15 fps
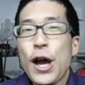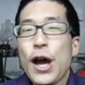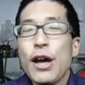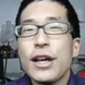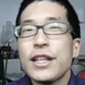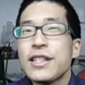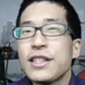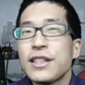
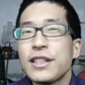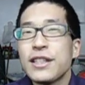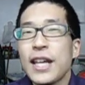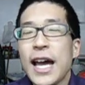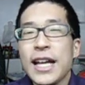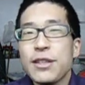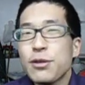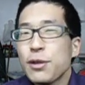It's
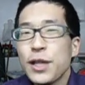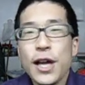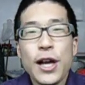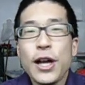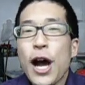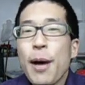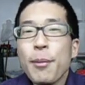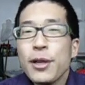actually a
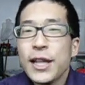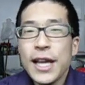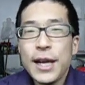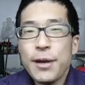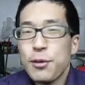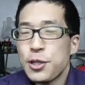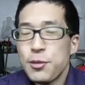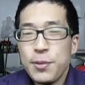common
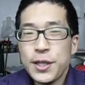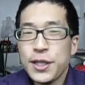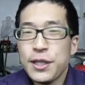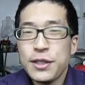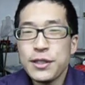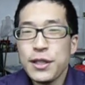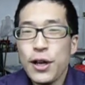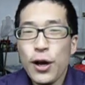language
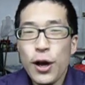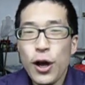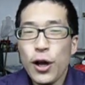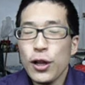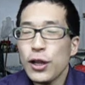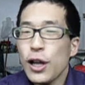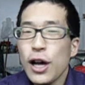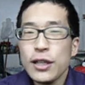because
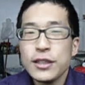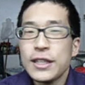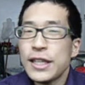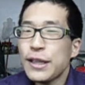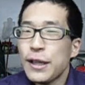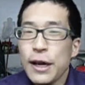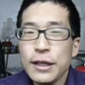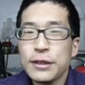lots
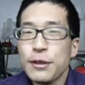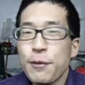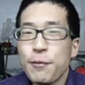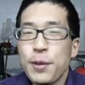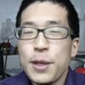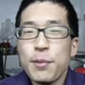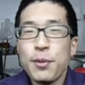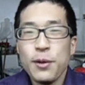and lots of
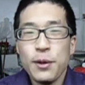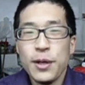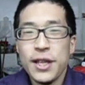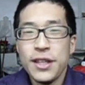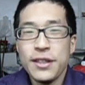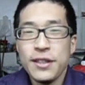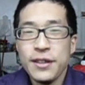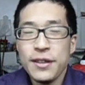people
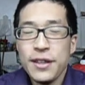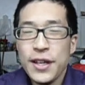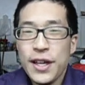in